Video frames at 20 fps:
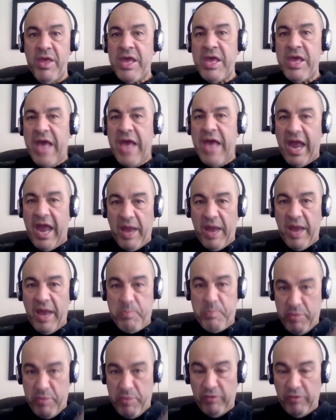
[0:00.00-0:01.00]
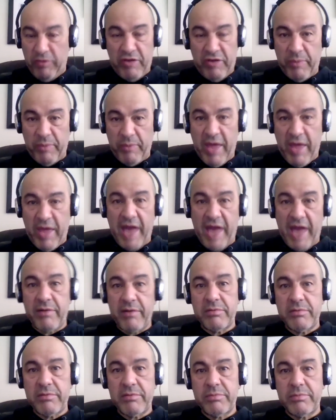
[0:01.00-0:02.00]
And I built up
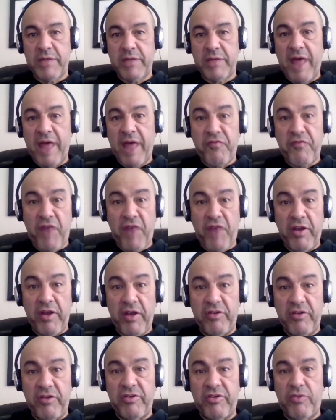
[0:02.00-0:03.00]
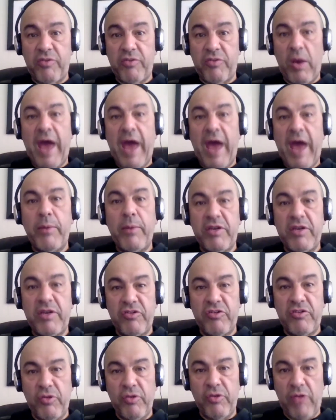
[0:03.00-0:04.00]
that fund to allow me to
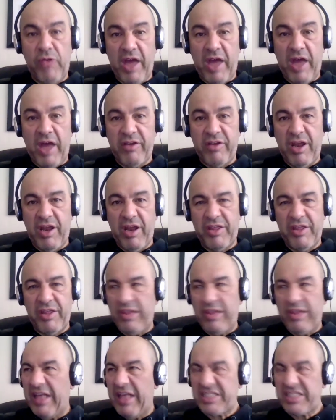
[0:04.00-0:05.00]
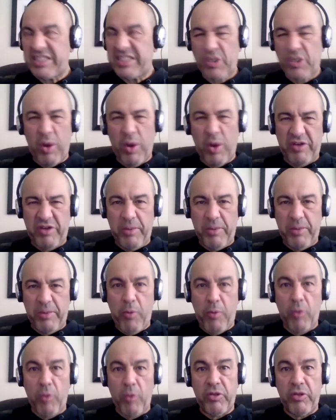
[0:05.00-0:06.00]
do that. And I think that's quite an
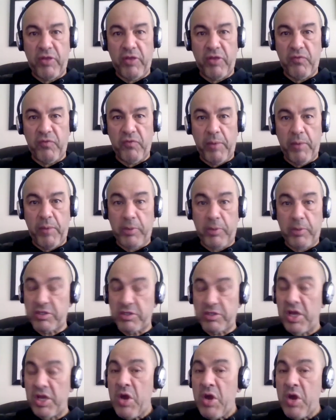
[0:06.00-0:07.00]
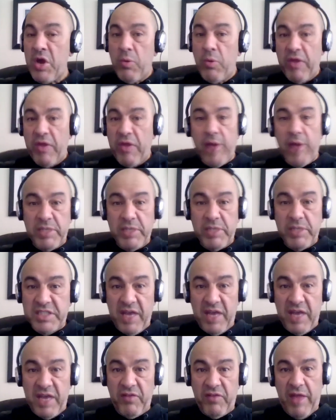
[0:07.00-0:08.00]
important thing for me, because without me
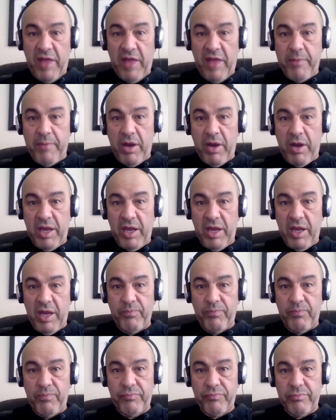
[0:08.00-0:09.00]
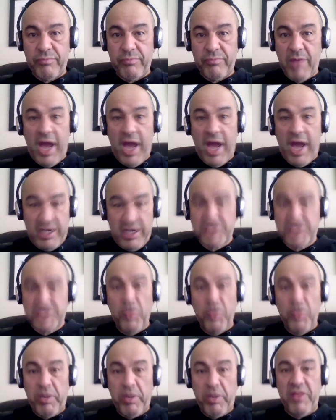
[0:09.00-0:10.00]
saving that money, I'd have still
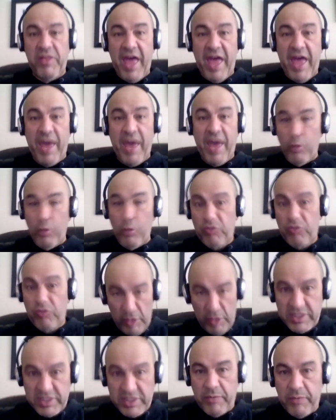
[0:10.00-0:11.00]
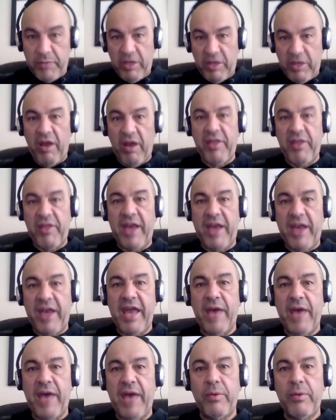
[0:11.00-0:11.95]
been there or doing something like that now.